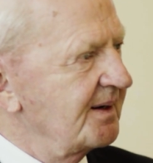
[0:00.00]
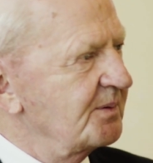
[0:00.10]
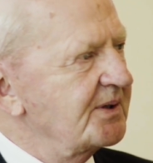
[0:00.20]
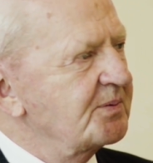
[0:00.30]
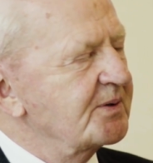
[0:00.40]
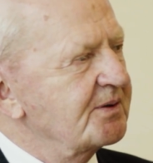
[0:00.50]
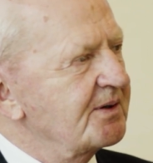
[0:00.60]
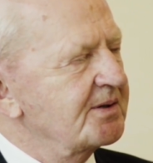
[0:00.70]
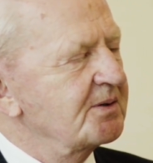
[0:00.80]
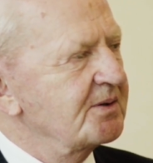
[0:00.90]
which was
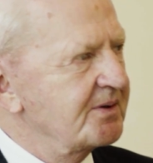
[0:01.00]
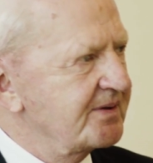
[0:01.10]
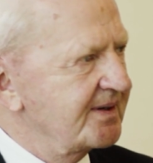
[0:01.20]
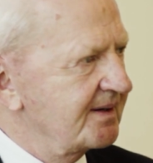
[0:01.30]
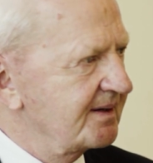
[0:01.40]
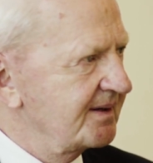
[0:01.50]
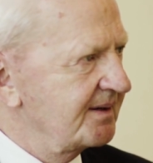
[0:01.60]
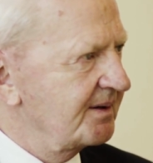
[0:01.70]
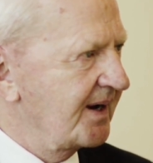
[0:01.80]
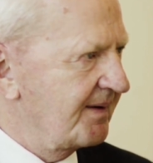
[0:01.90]
also considered
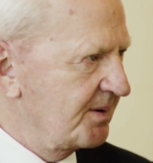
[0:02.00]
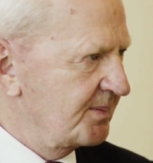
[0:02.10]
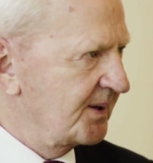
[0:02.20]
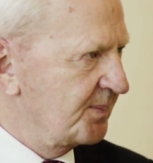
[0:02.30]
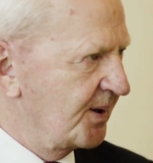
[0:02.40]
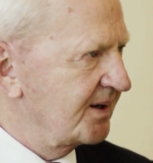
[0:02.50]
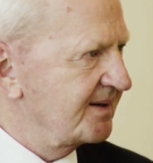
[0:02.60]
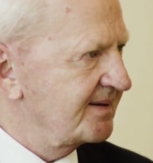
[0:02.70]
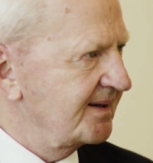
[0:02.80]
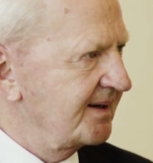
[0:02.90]
in the government
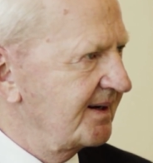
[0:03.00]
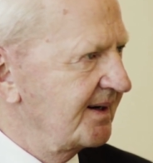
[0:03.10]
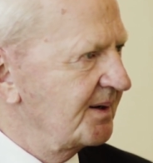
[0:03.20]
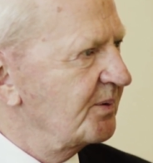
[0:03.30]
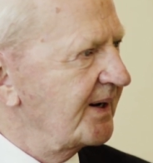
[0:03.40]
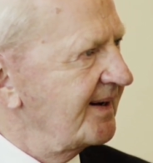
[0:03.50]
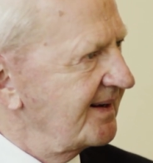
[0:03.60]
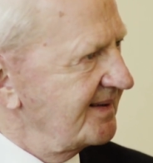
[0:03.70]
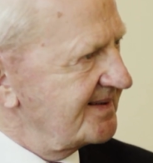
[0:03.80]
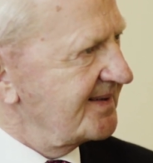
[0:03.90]
policy when
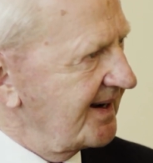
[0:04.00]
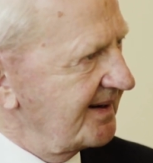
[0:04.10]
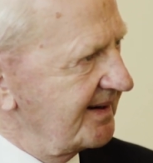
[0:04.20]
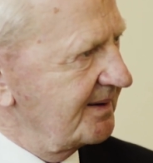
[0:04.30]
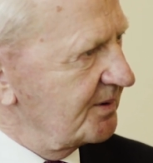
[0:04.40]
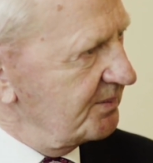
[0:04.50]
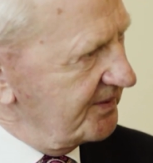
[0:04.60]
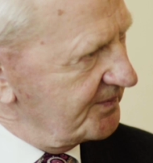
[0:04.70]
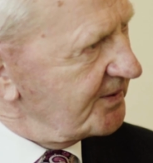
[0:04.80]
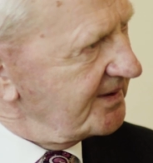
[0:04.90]
they decided, or
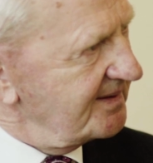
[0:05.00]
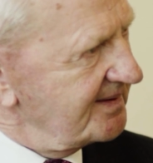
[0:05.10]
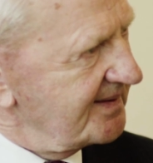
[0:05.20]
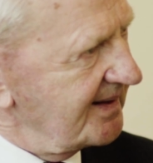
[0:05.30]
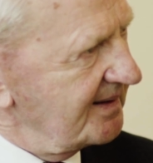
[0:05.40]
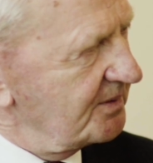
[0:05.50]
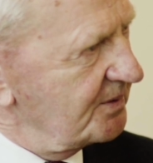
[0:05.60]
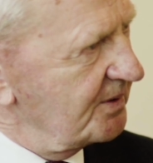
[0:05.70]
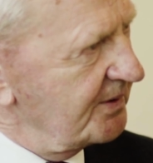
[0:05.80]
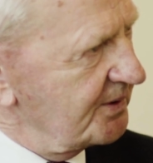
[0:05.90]
before they decided to go